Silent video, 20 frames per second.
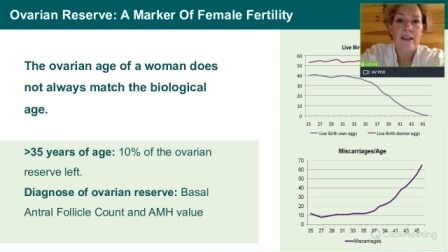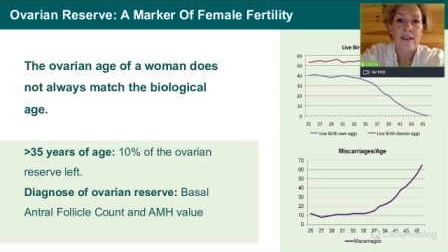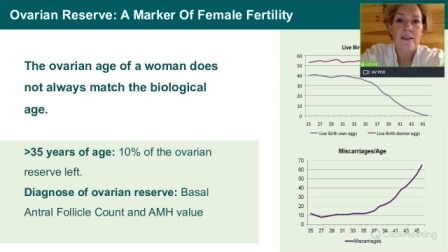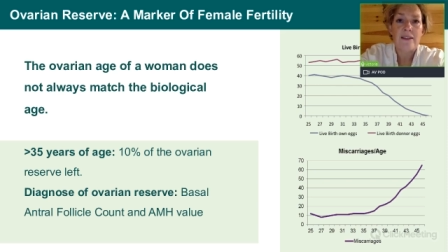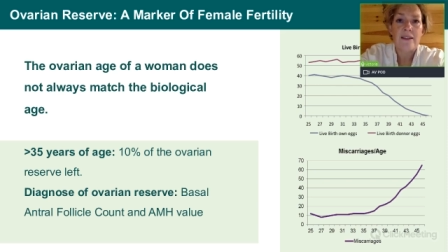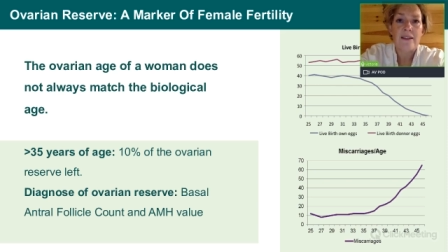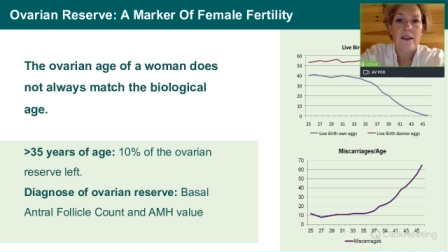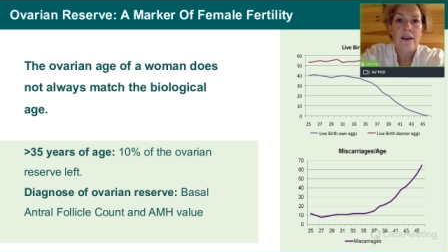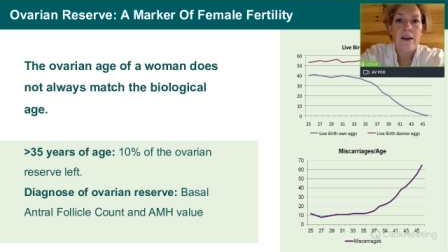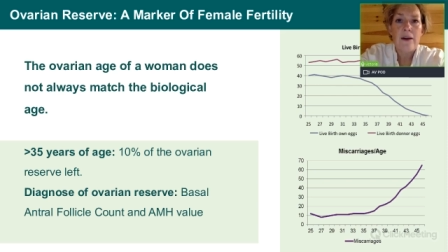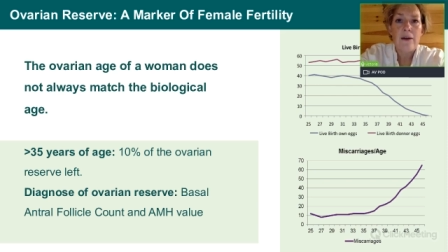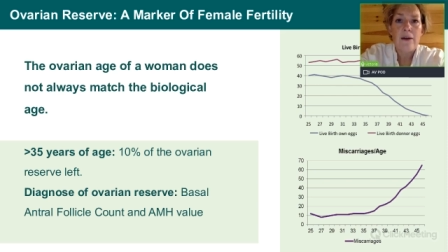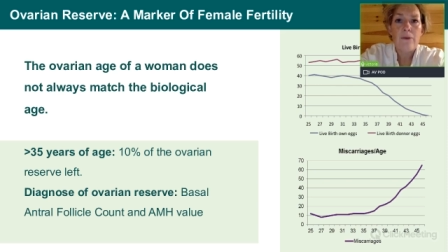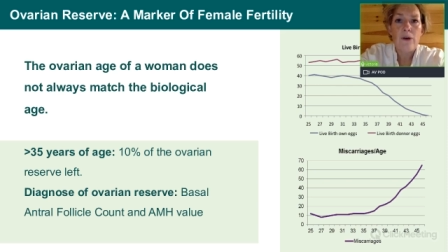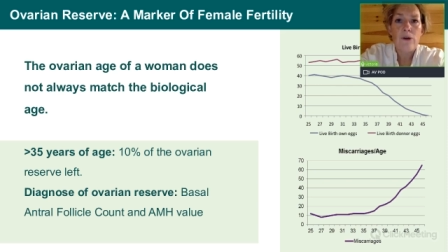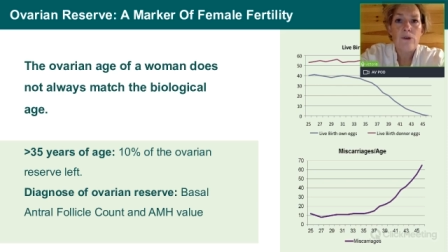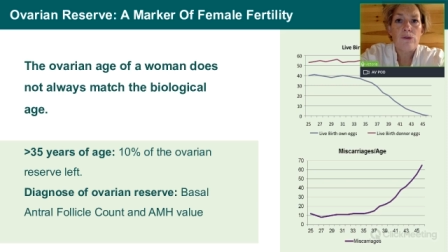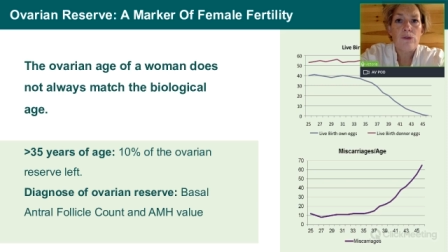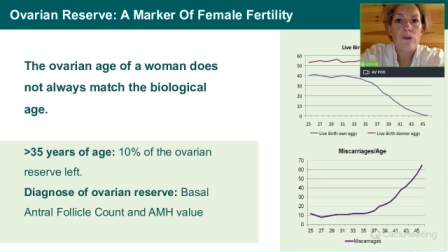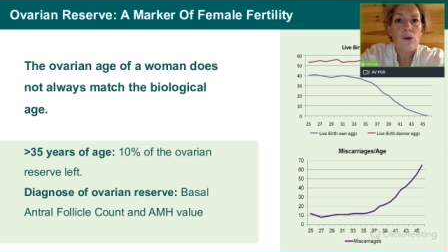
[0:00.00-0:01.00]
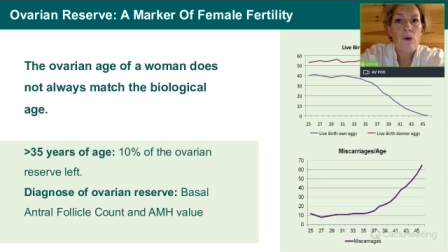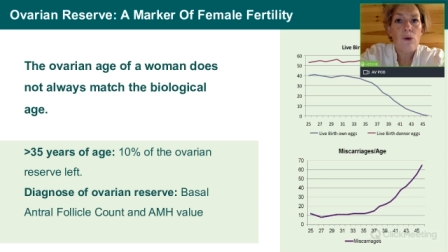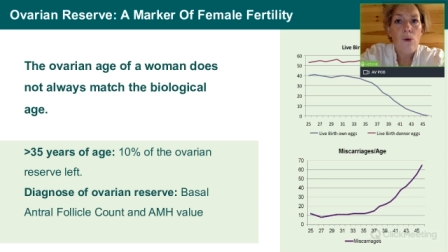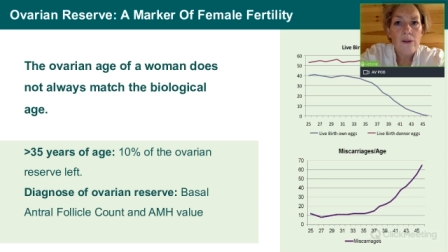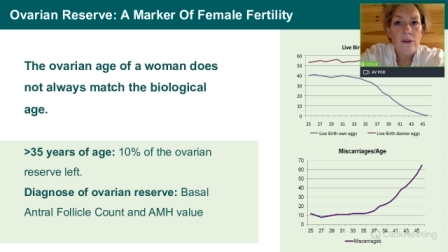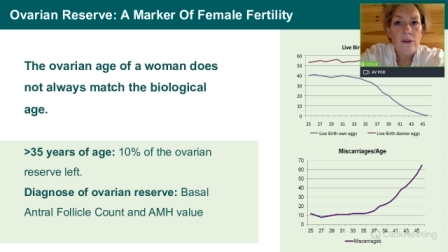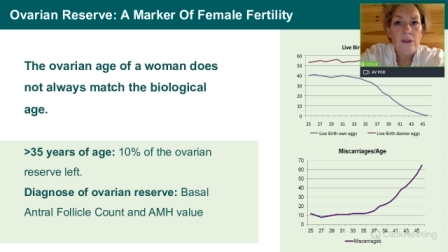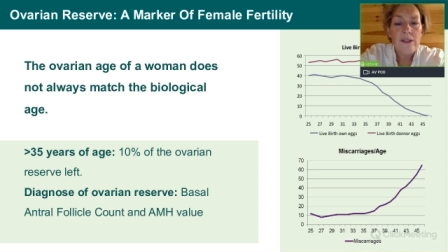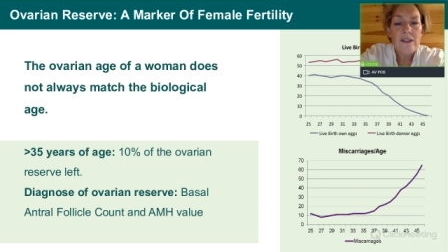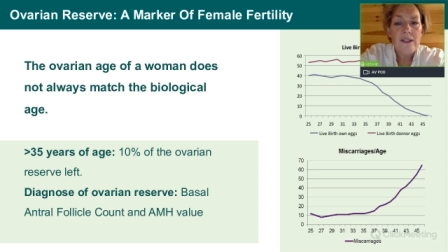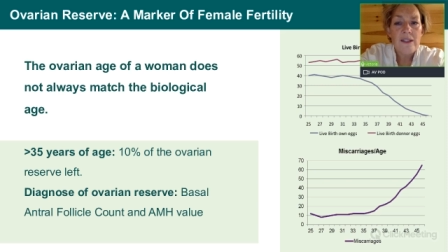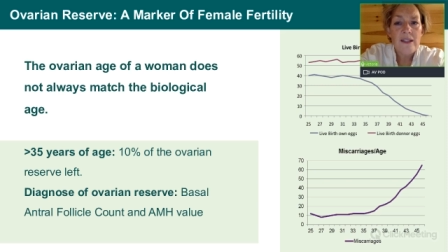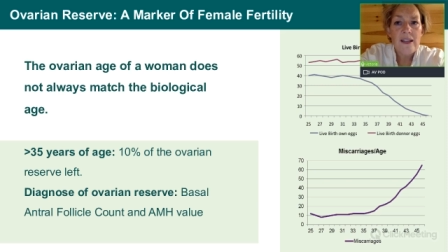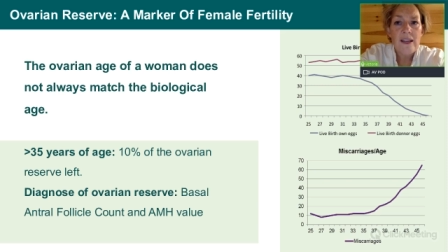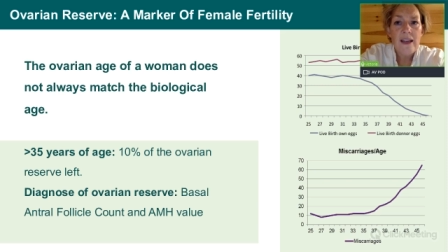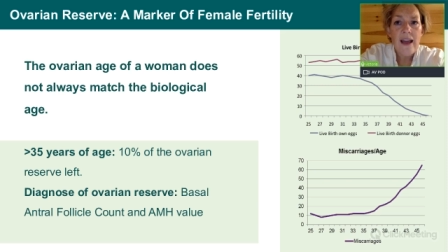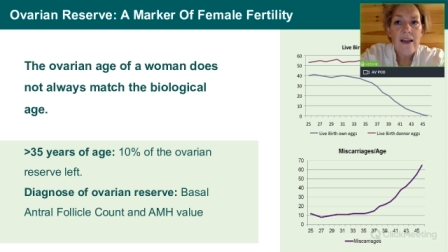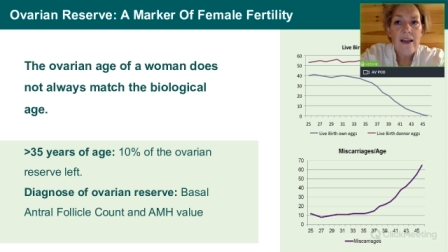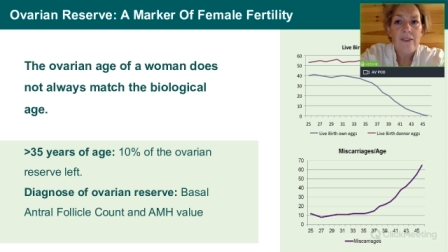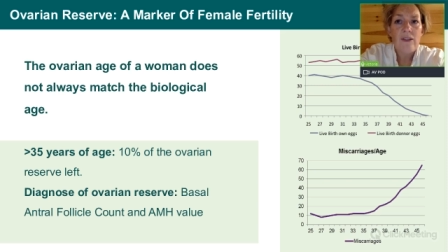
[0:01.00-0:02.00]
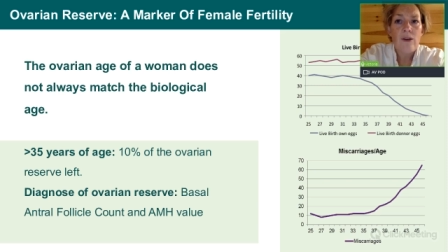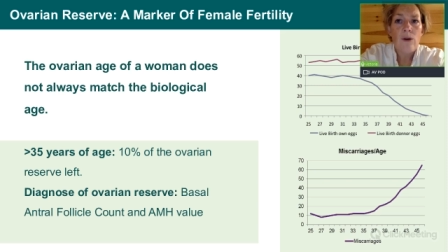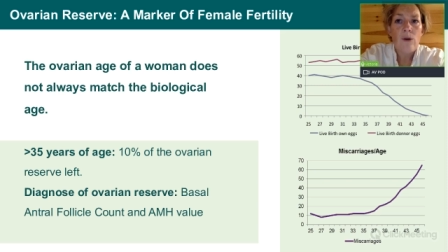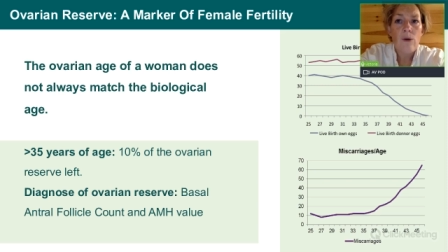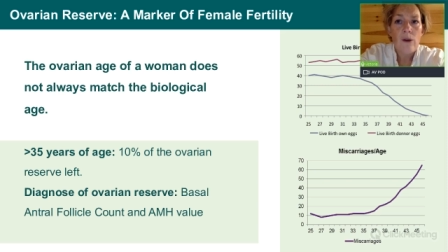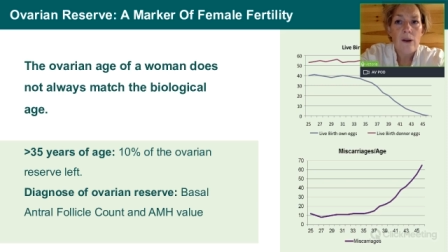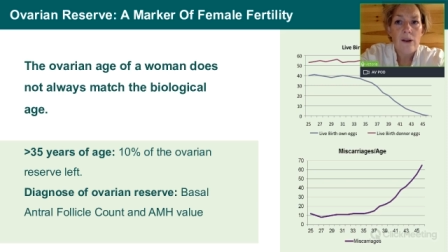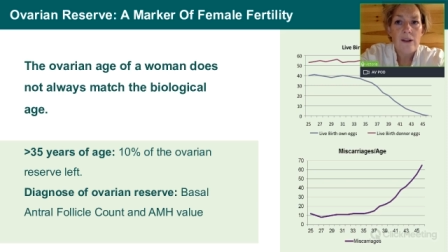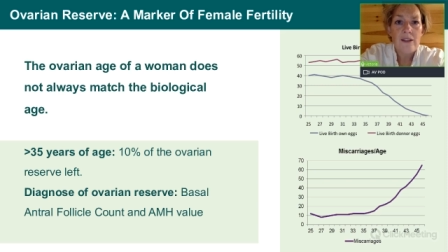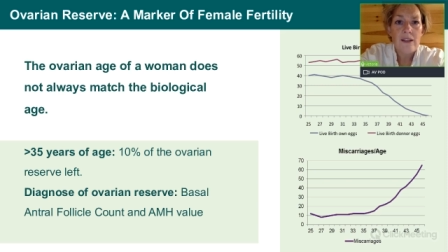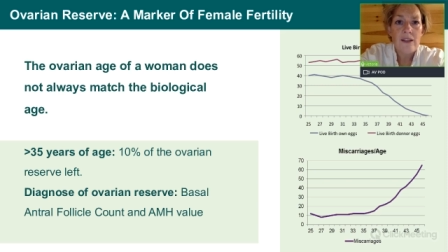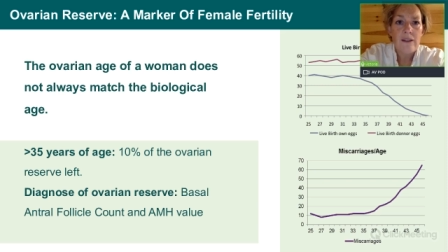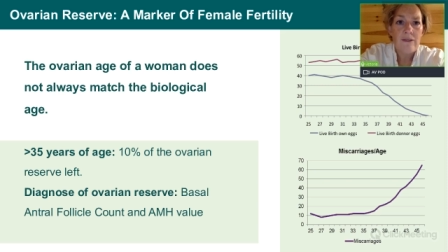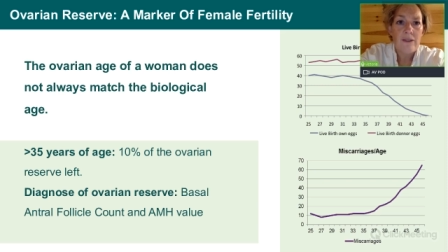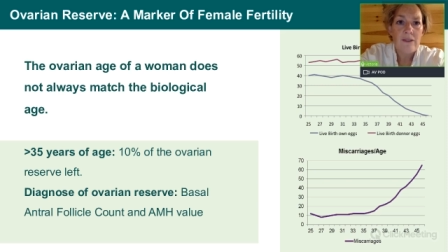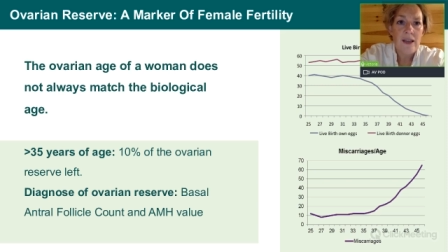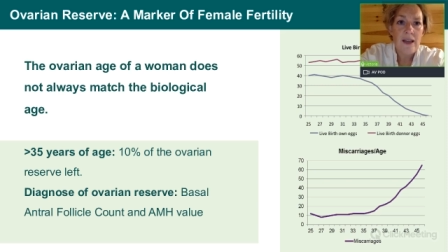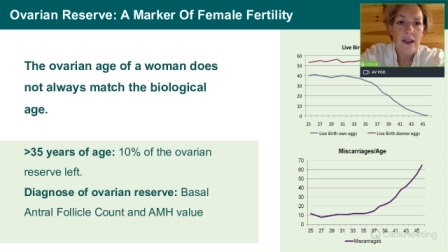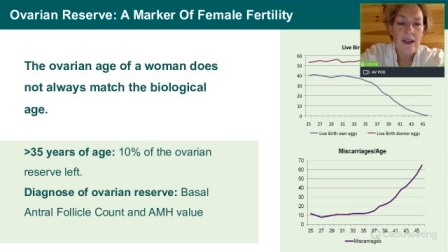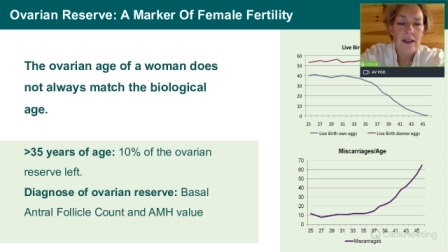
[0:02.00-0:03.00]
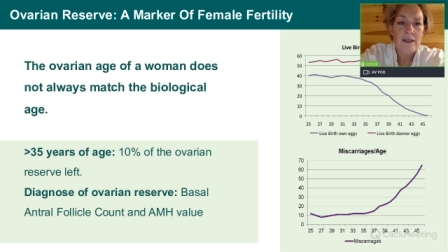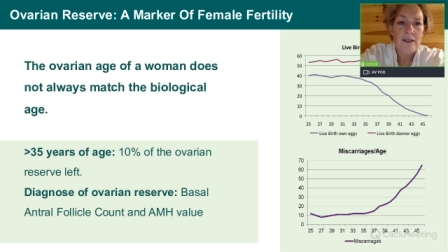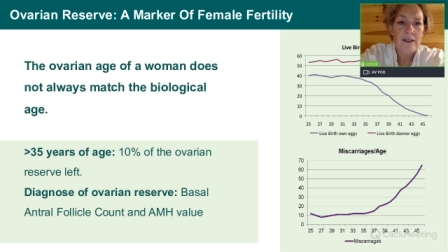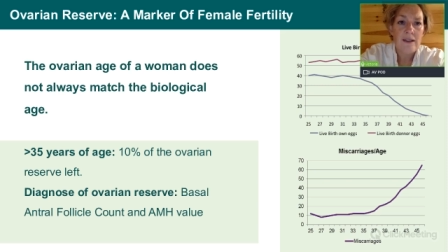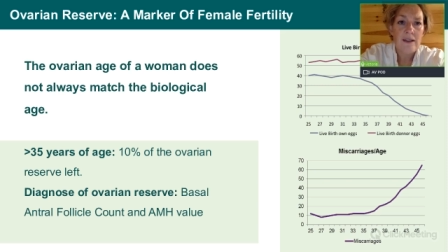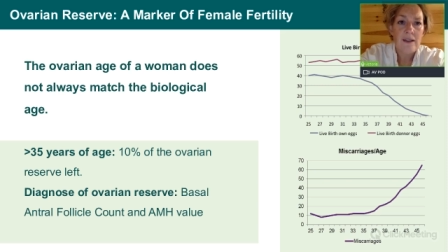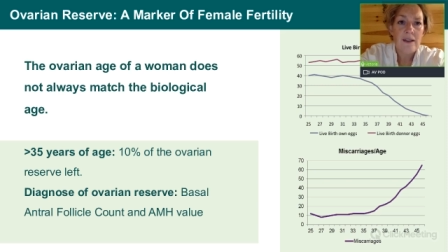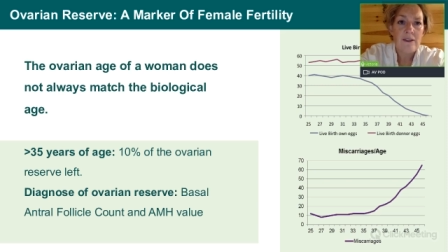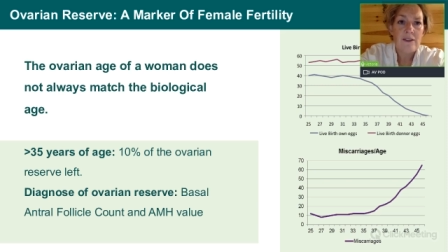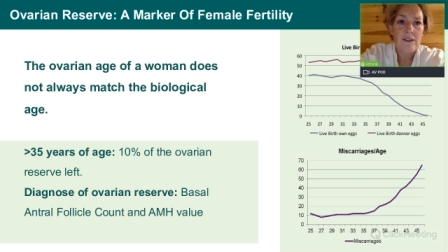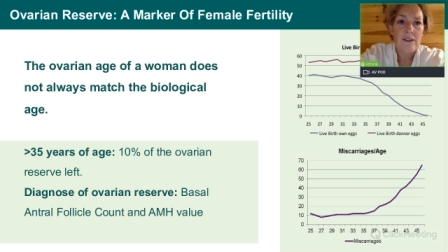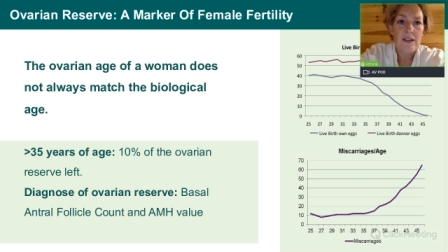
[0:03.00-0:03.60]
And both the quantity and the quality of the eggs